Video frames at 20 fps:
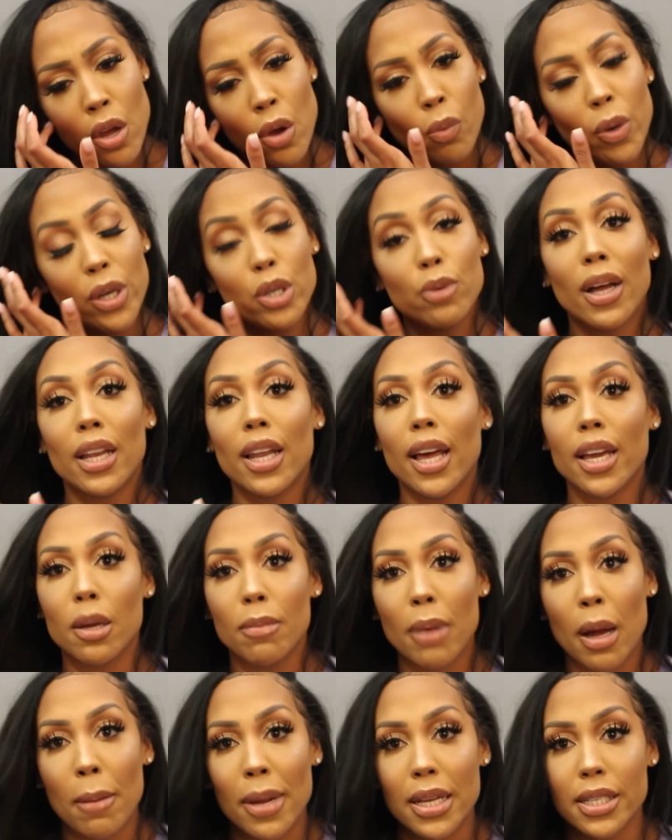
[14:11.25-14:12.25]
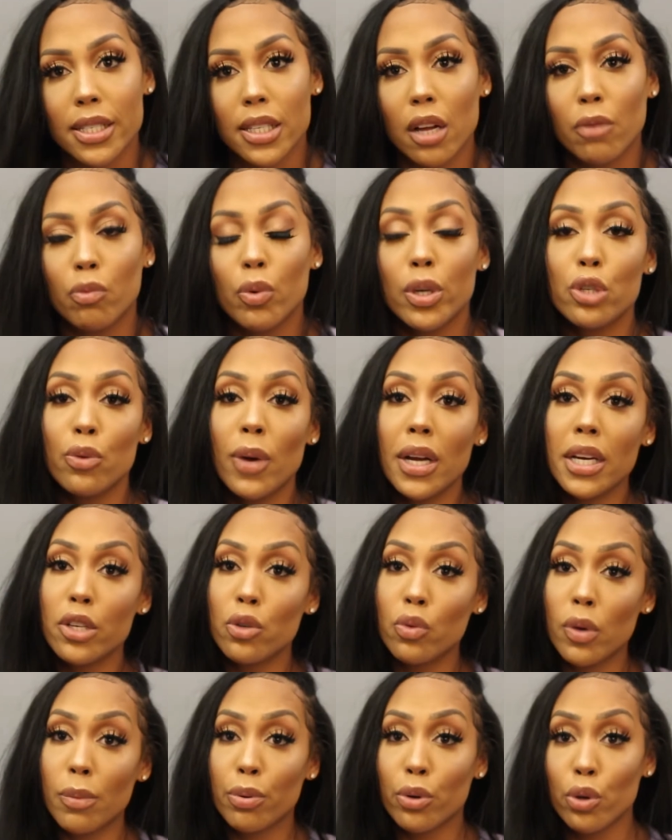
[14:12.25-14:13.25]
what do I like about myself? What do I need
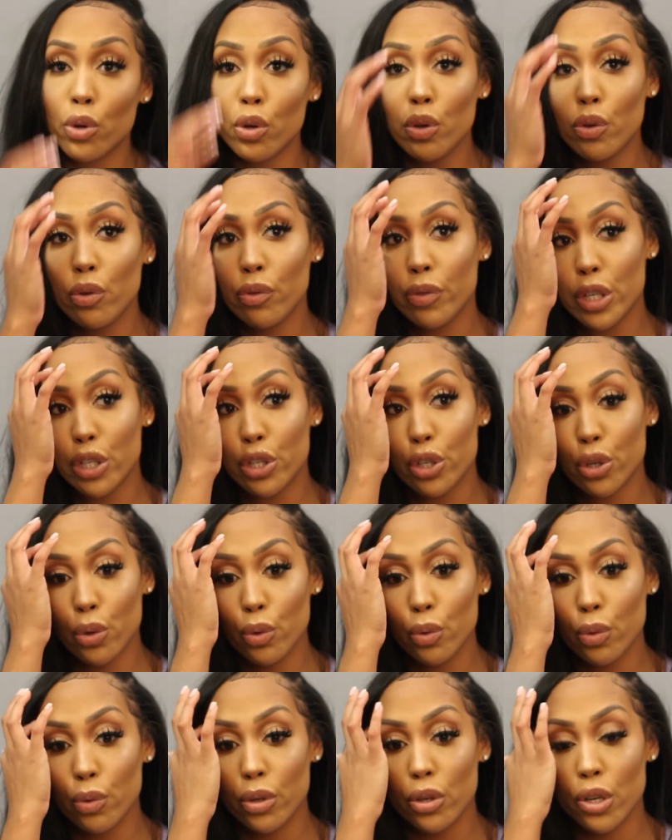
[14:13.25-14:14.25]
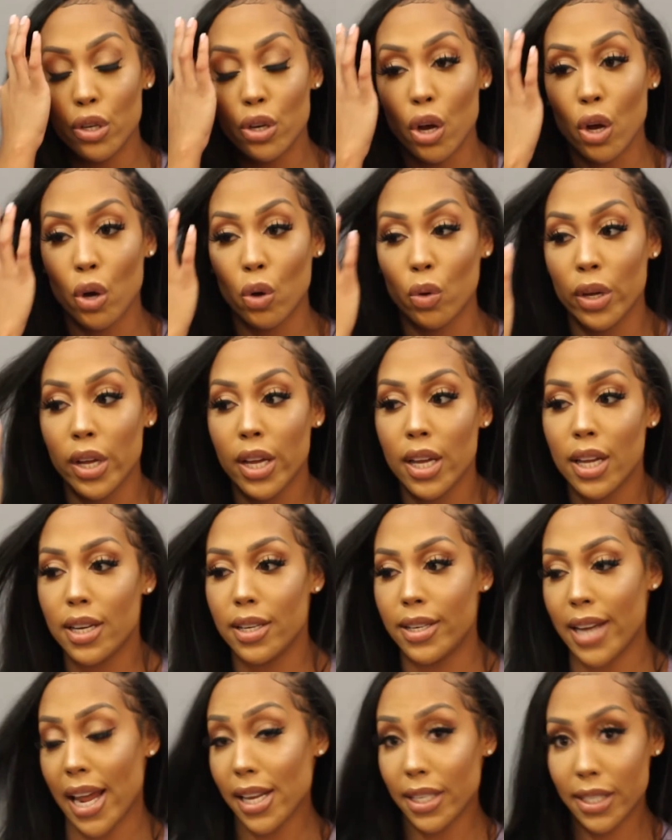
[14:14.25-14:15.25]
to improve to, you know,
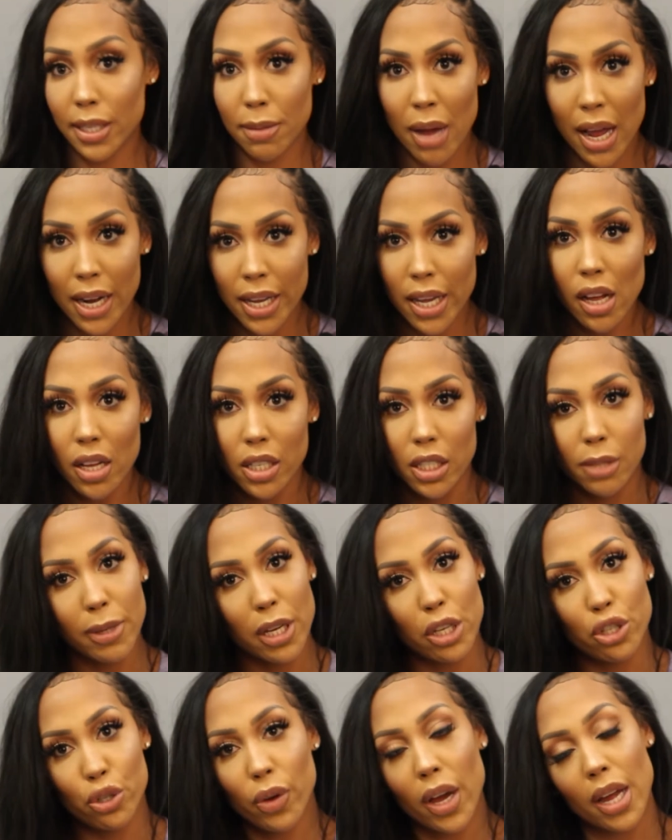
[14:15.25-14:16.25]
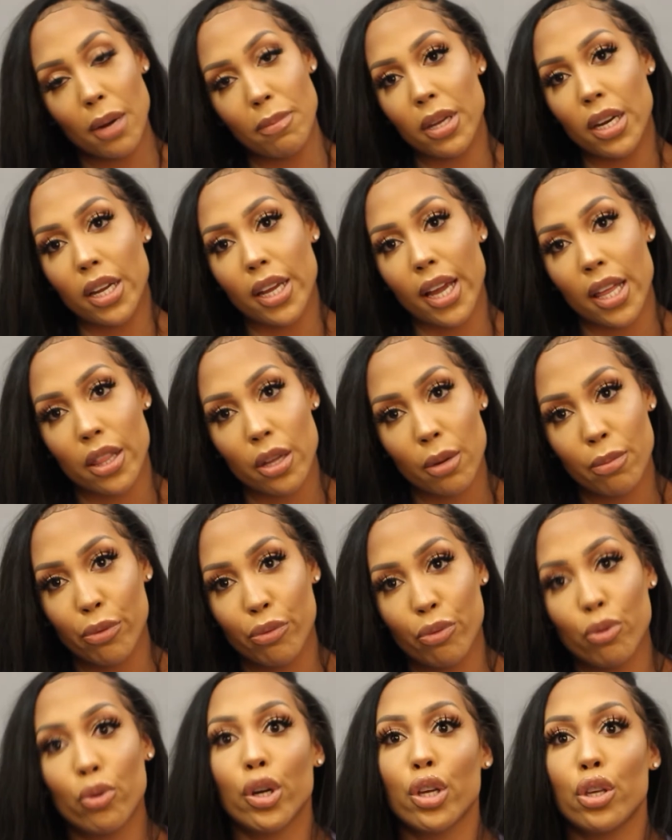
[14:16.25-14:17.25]
date somebody else? Because you got to be together
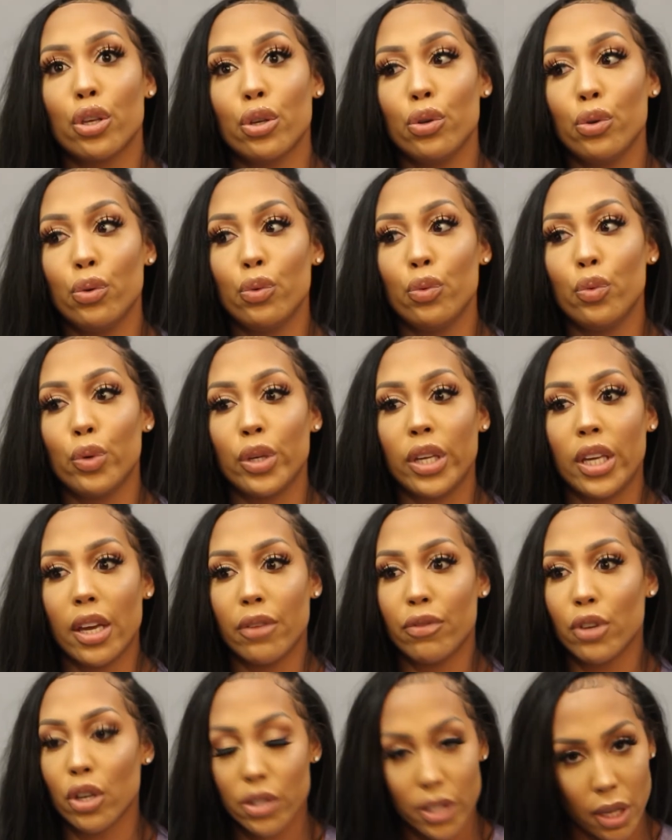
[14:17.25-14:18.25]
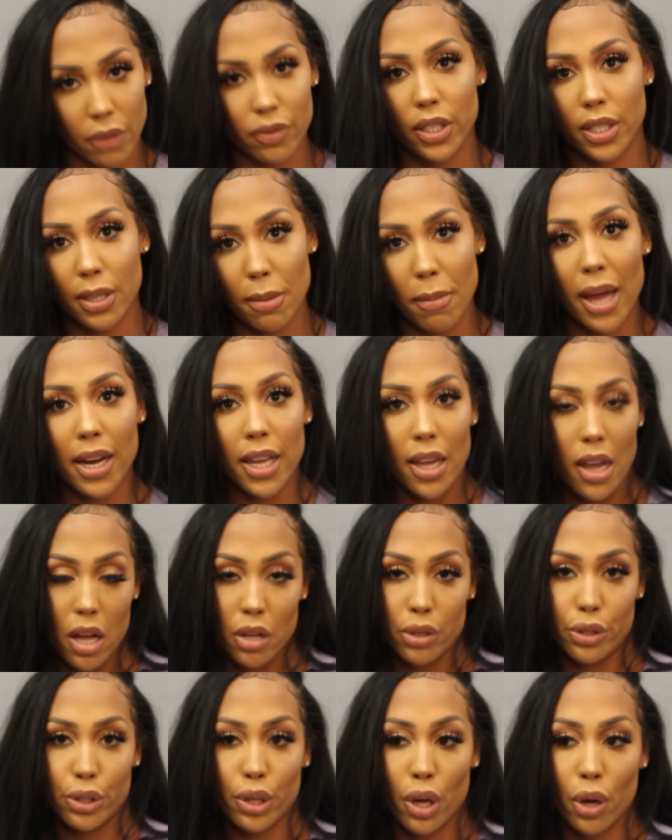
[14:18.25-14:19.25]
before you give yourself to somebody
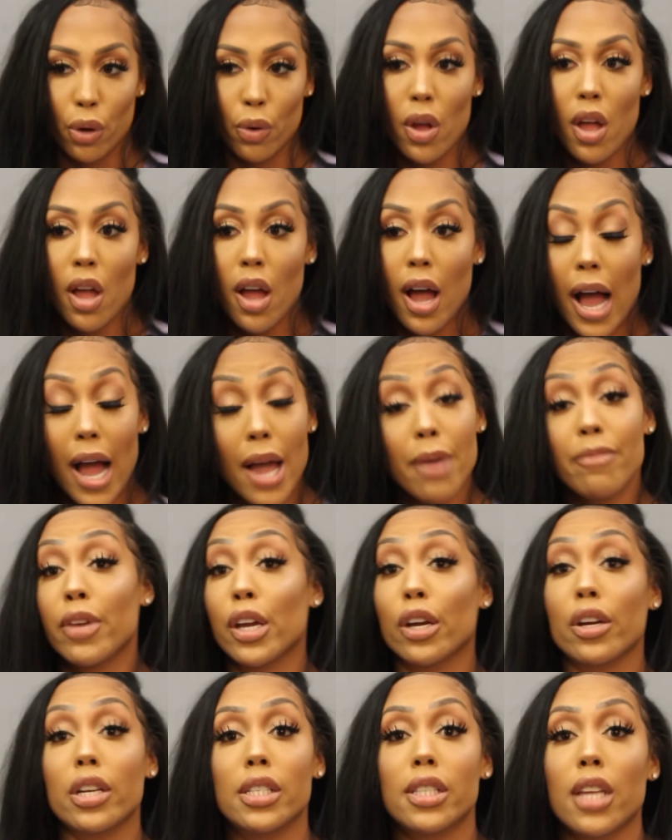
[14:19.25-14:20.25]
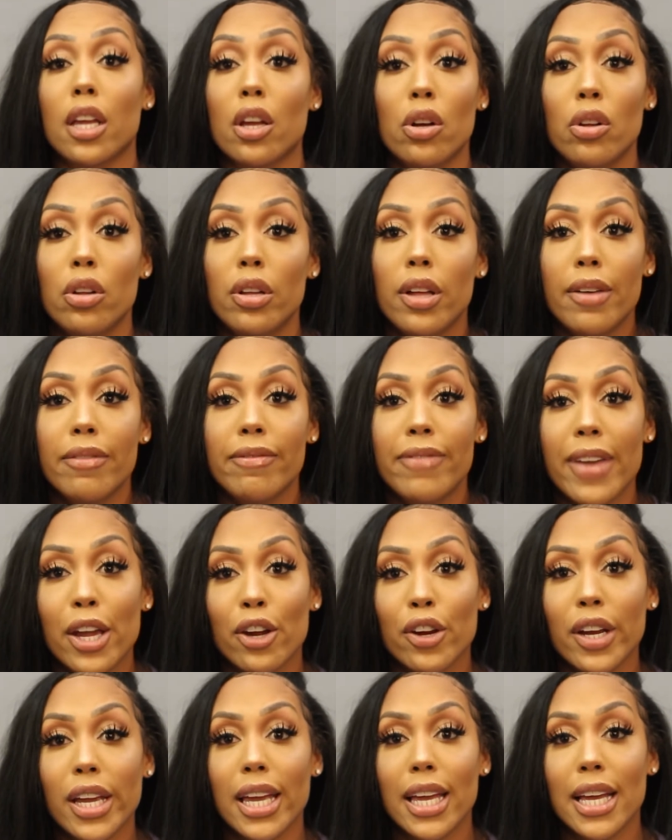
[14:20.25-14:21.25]
else. So I'm very single.
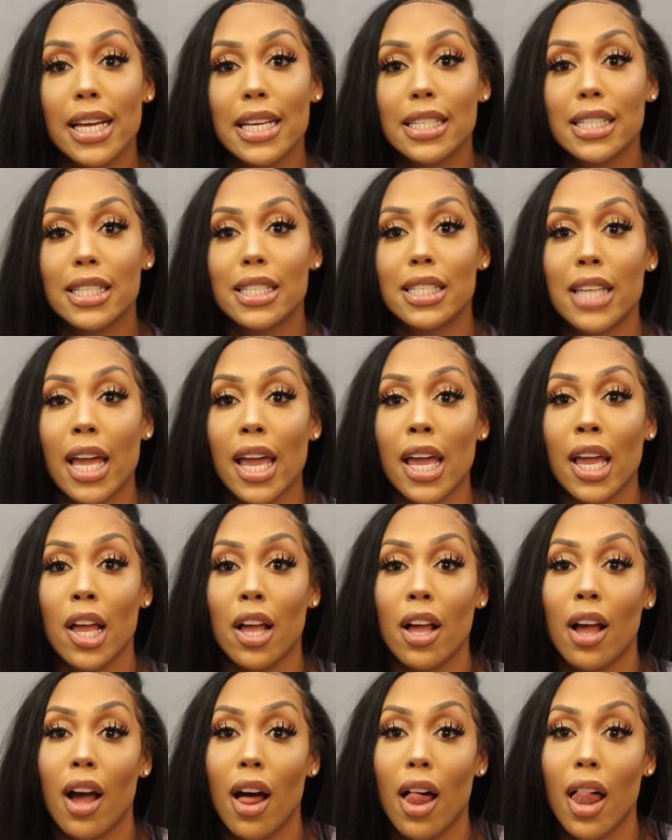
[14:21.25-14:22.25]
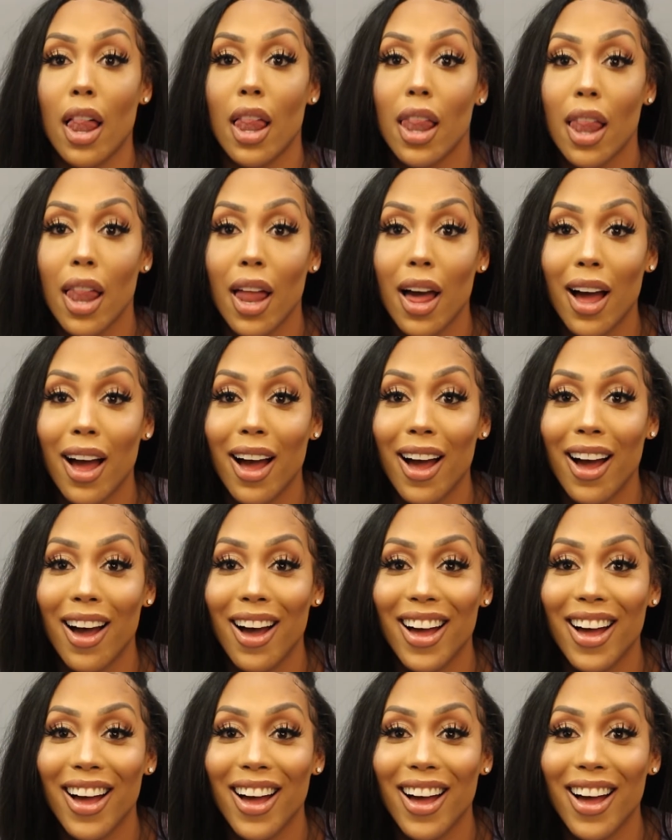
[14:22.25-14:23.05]
Very single. So